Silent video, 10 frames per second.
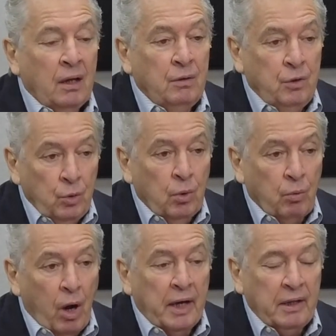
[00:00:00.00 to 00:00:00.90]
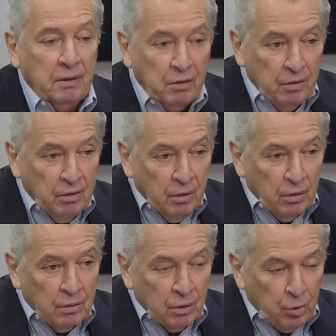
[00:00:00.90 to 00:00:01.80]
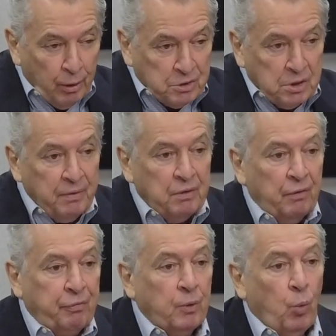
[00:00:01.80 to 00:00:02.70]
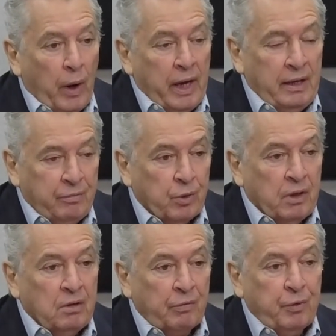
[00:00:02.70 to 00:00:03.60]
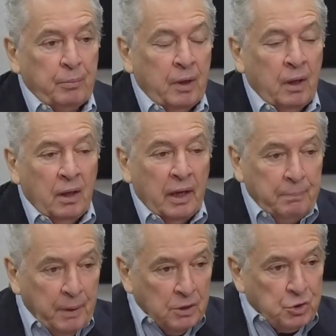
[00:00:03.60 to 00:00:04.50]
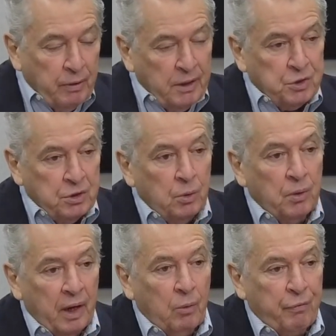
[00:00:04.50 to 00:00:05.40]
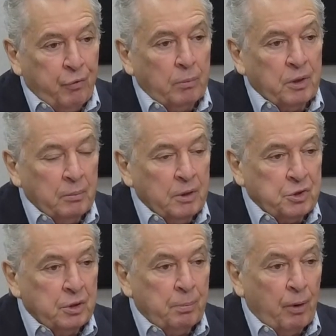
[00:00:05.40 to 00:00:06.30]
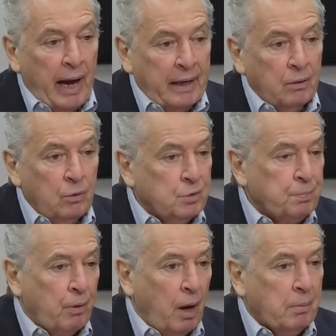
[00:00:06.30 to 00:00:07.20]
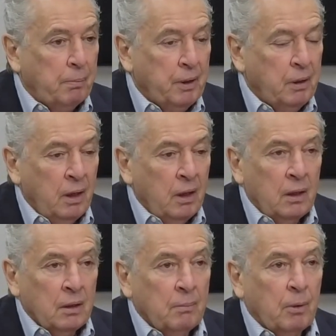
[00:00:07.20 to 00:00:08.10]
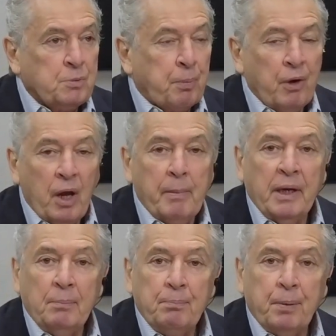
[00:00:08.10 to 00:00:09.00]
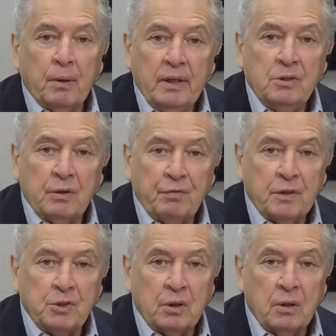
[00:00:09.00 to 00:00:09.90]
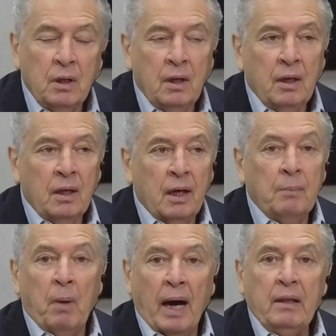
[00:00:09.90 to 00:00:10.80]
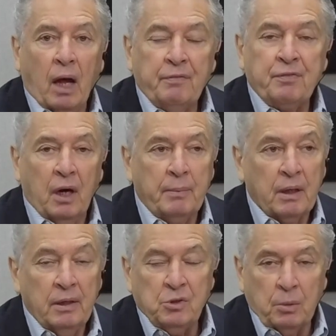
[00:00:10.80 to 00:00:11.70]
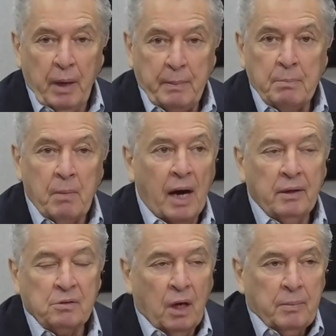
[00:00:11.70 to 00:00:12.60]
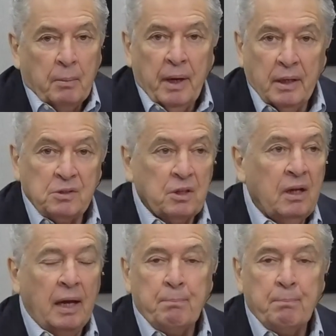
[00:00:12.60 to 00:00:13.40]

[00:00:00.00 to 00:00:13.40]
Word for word: you were riding the, the, the, crest of a different wave with a different administration. You were there with former Commissioner Bratton, who's probably the most preeminent police official in my lifetime, at least, or maybe modern time. The man is again